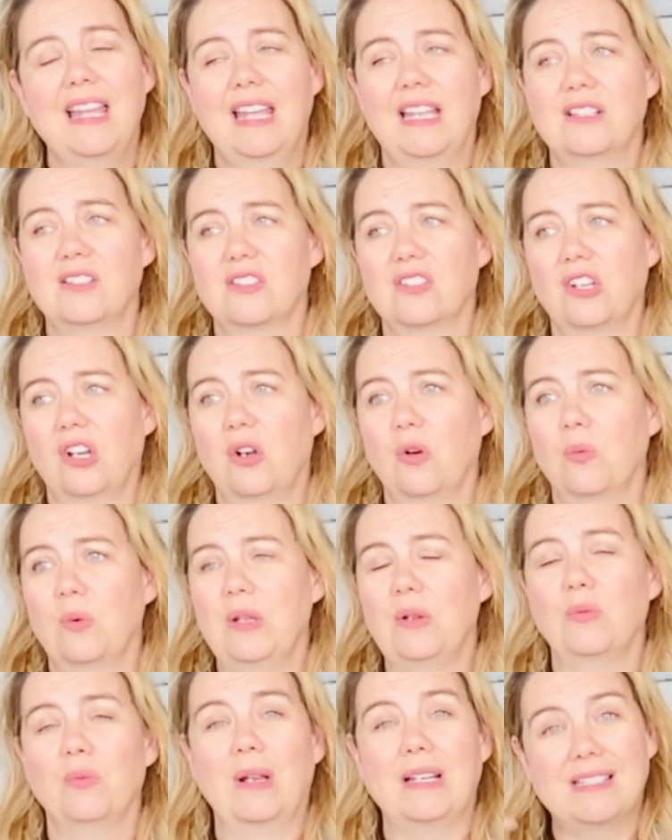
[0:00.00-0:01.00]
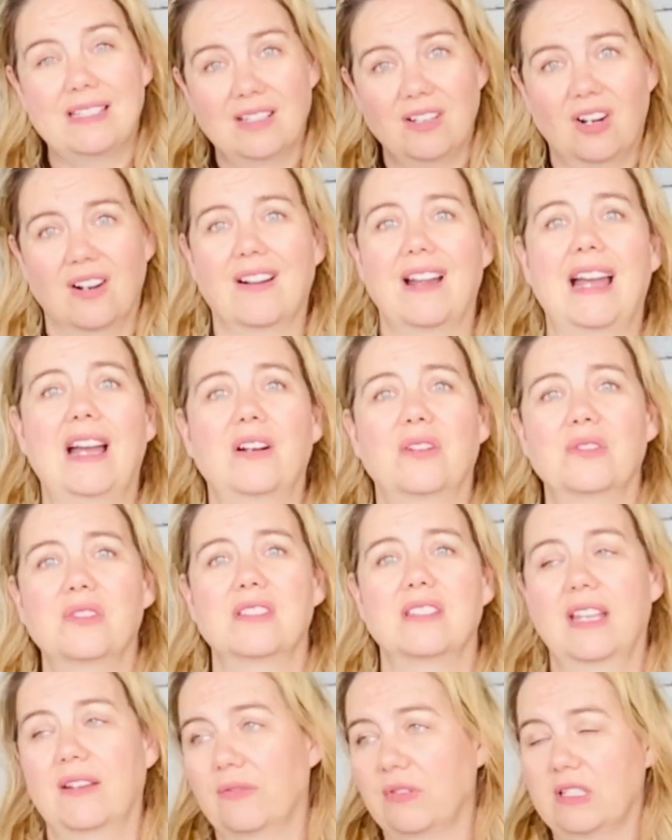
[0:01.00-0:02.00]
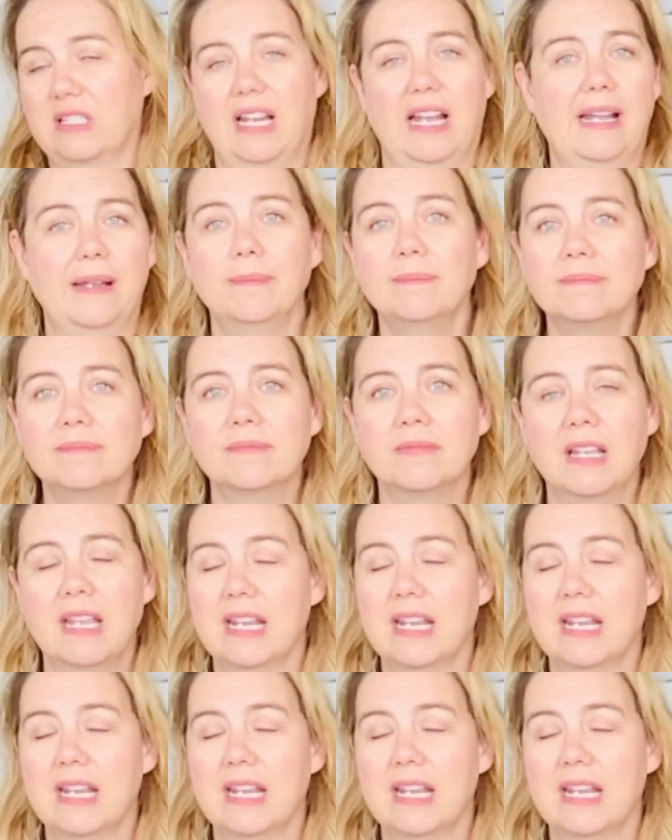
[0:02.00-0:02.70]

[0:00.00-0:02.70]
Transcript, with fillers: And so we rented our house every time.